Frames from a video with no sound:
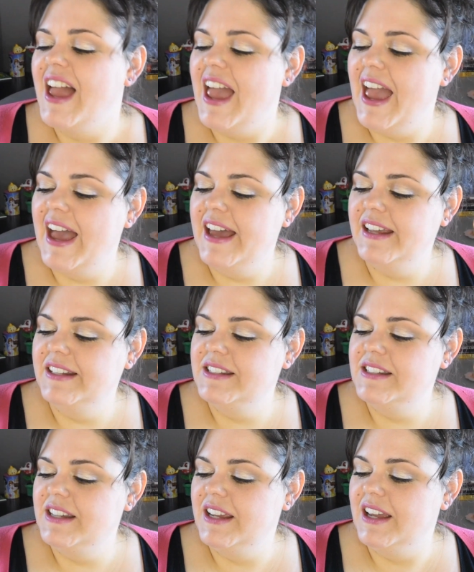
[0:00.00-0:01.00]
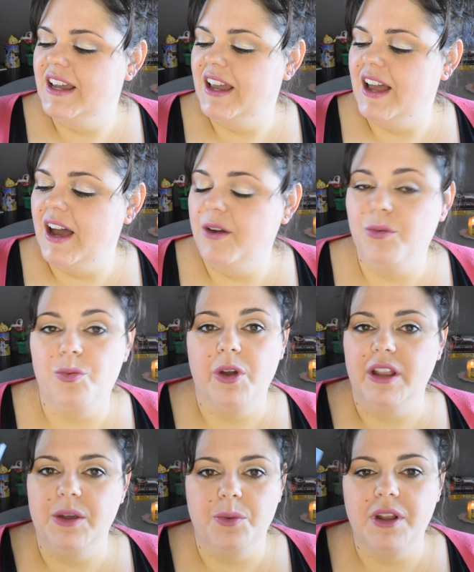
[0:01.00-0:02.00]
And I
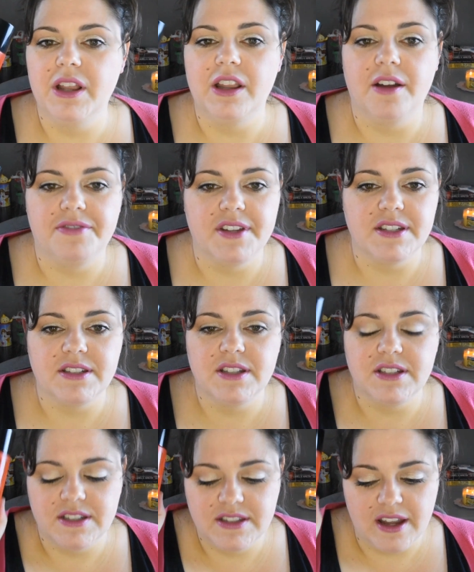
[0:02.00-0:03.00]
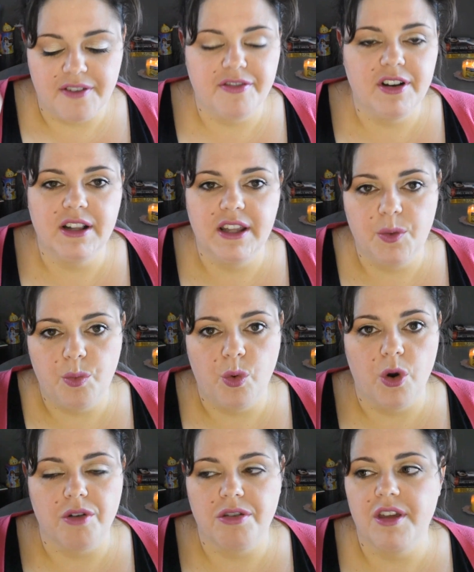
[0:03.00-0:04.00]
really, really love this. This is definitely
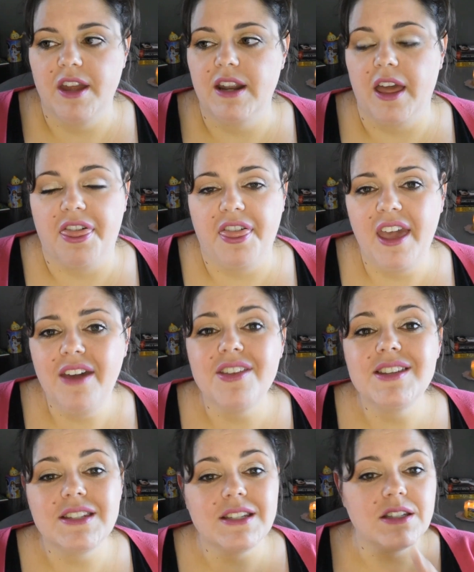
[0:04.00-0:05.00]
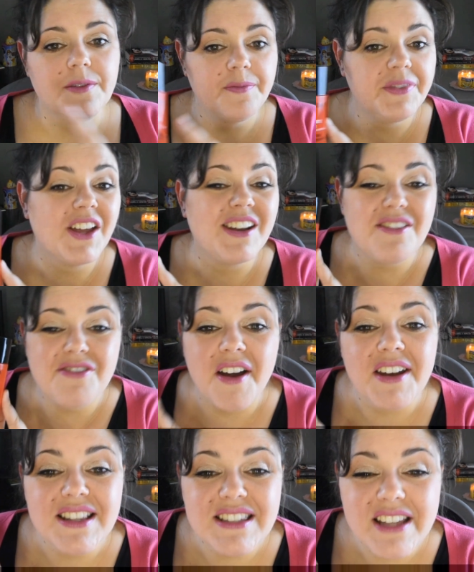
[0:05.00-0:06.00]
worth it. I think this is gonna
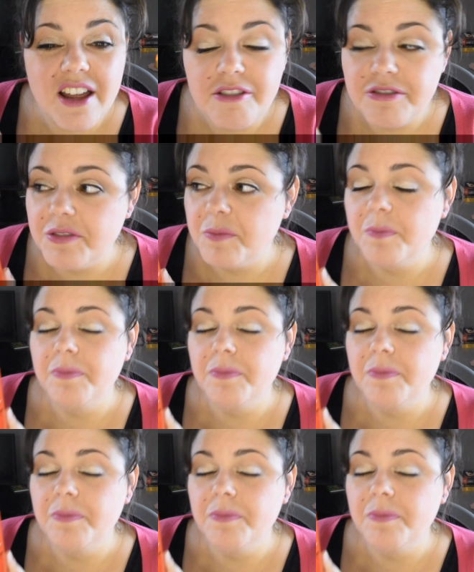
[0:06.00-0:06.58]
find itself,